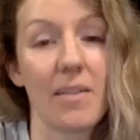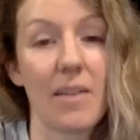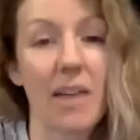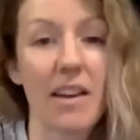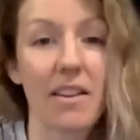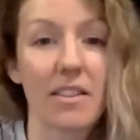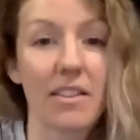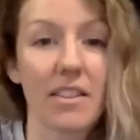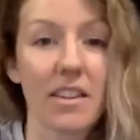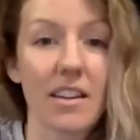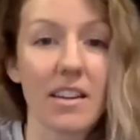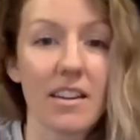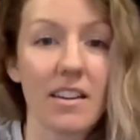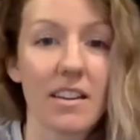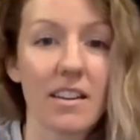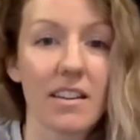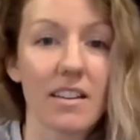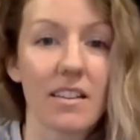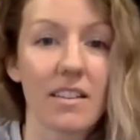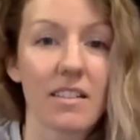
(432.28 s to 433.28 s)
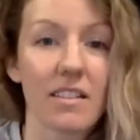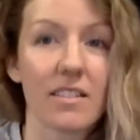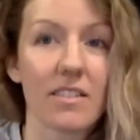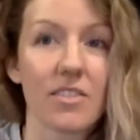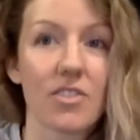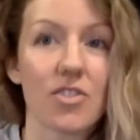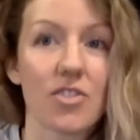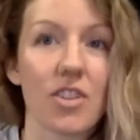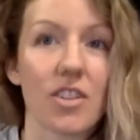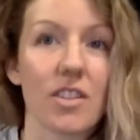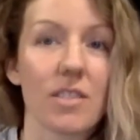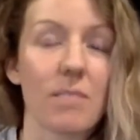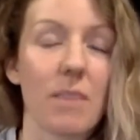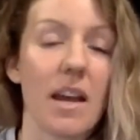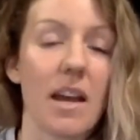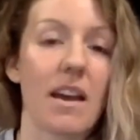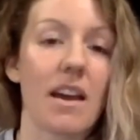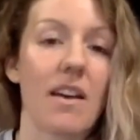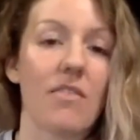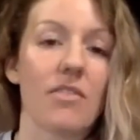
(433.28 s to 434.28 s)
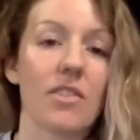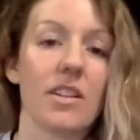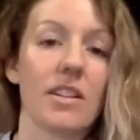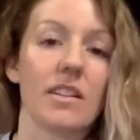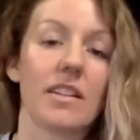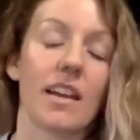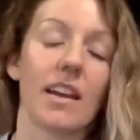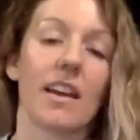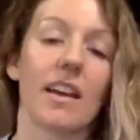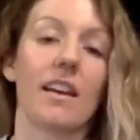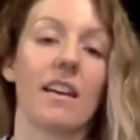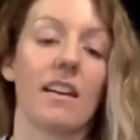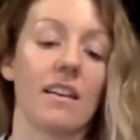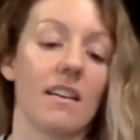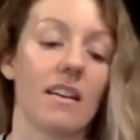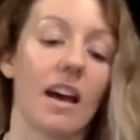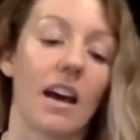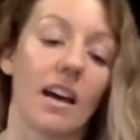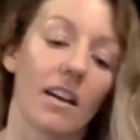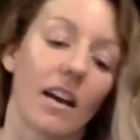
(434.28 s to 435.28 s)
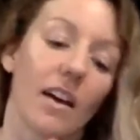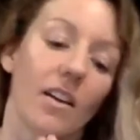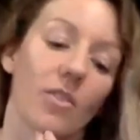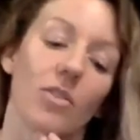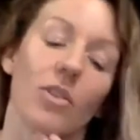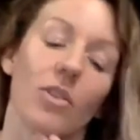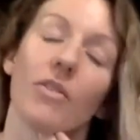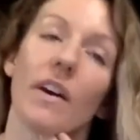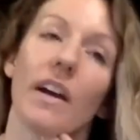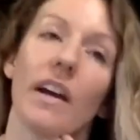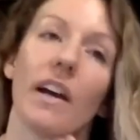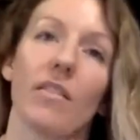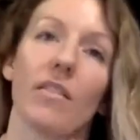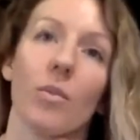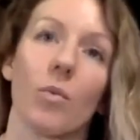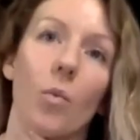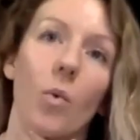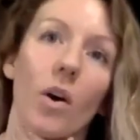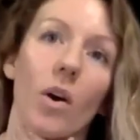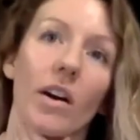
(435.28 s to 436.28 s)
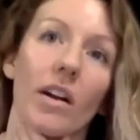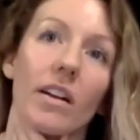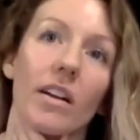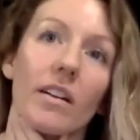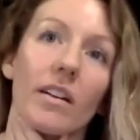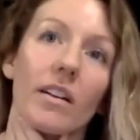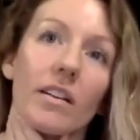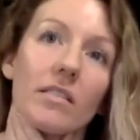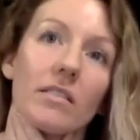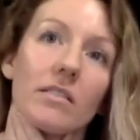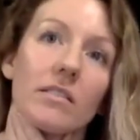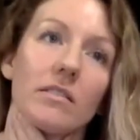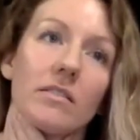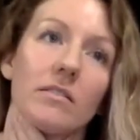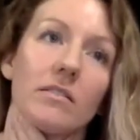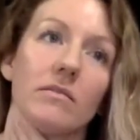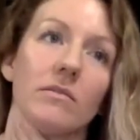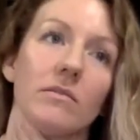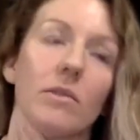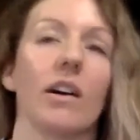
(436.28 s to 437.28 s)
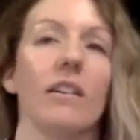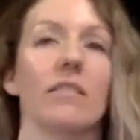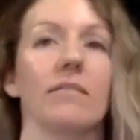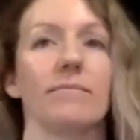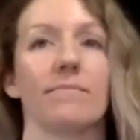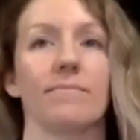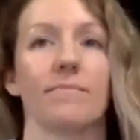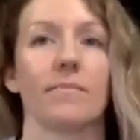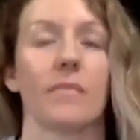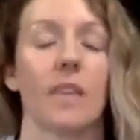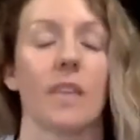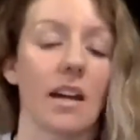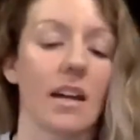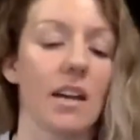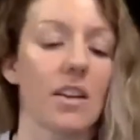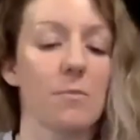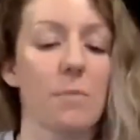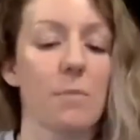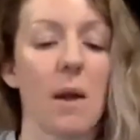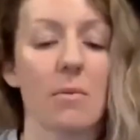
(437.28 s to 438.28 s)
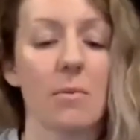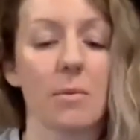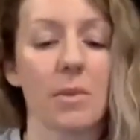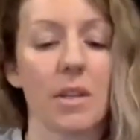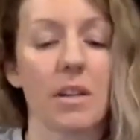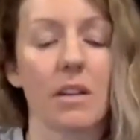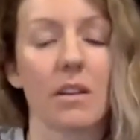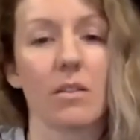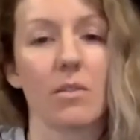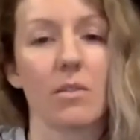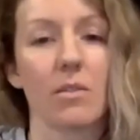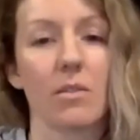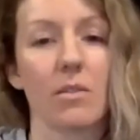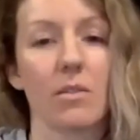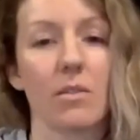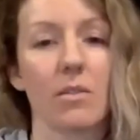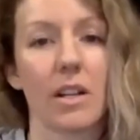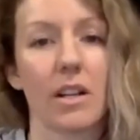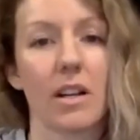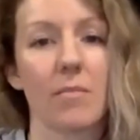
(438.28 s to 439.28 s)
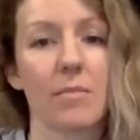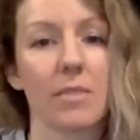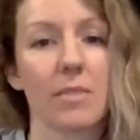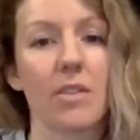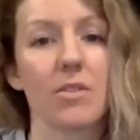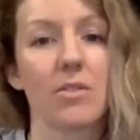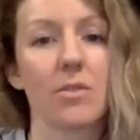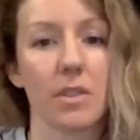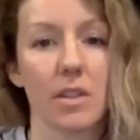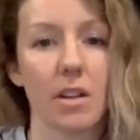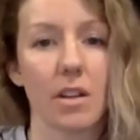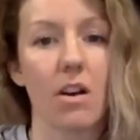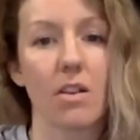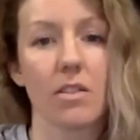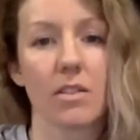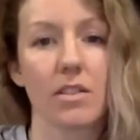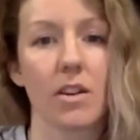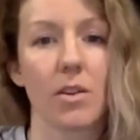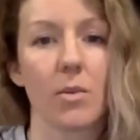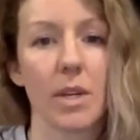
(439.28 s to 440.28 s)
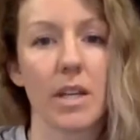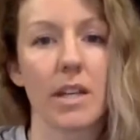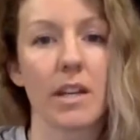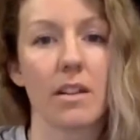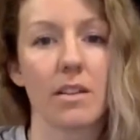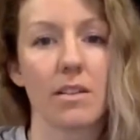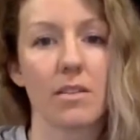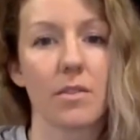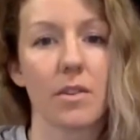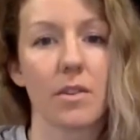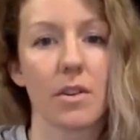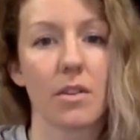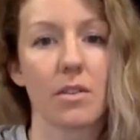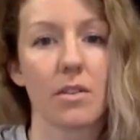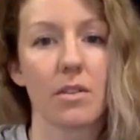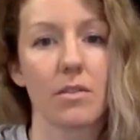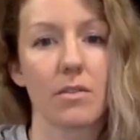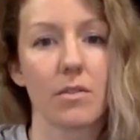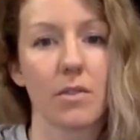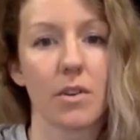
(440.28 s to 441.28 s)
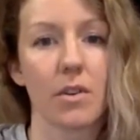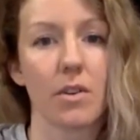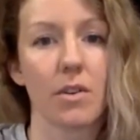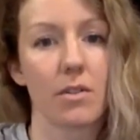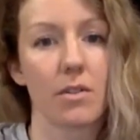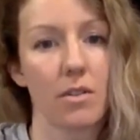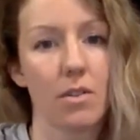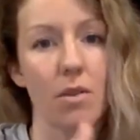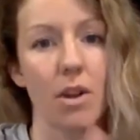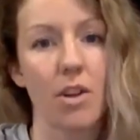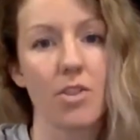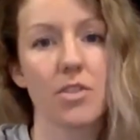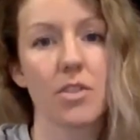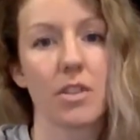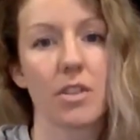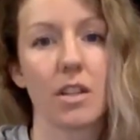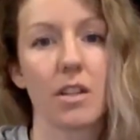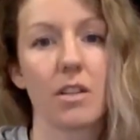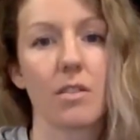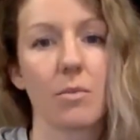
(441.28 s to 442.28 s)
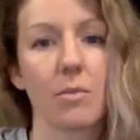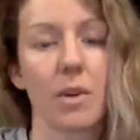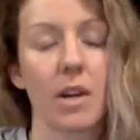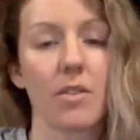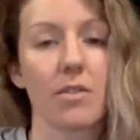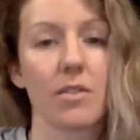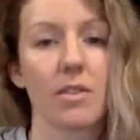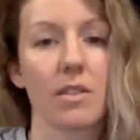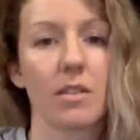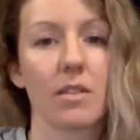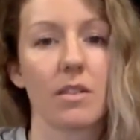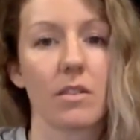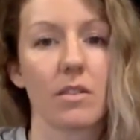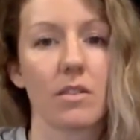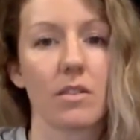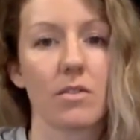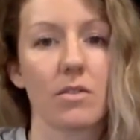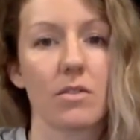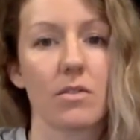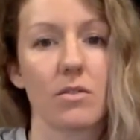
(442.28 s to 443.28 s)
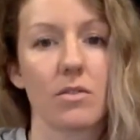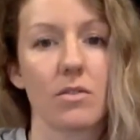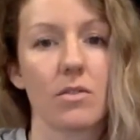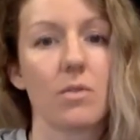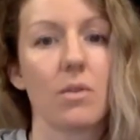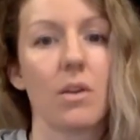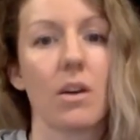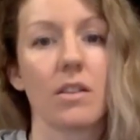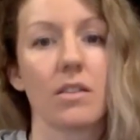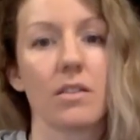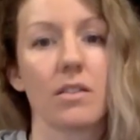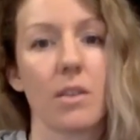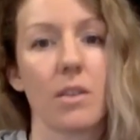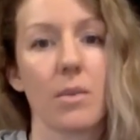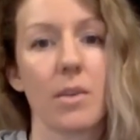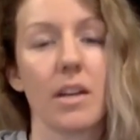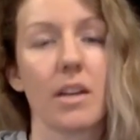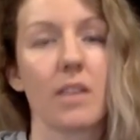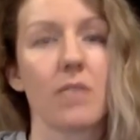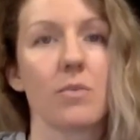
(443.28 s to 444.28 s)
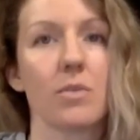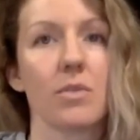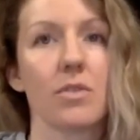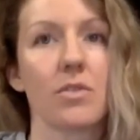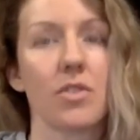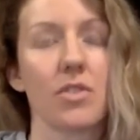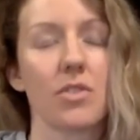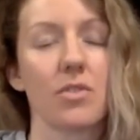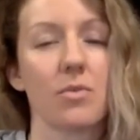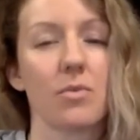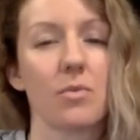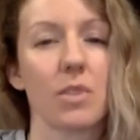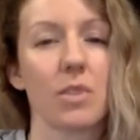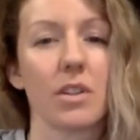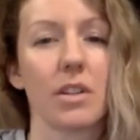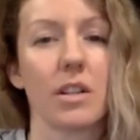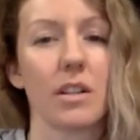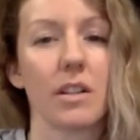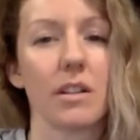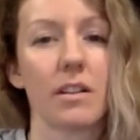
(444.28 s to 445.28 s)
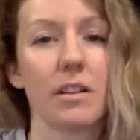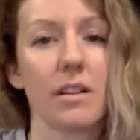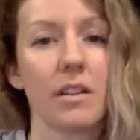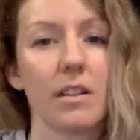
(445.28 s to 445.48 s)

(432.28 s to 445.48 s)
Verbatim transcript: I think just my everyday I, I don't know if i have one well i guess probably when it comes down to it the all-star weekends for for the mm-hmm. russian league when i was in two all-star weekends was just really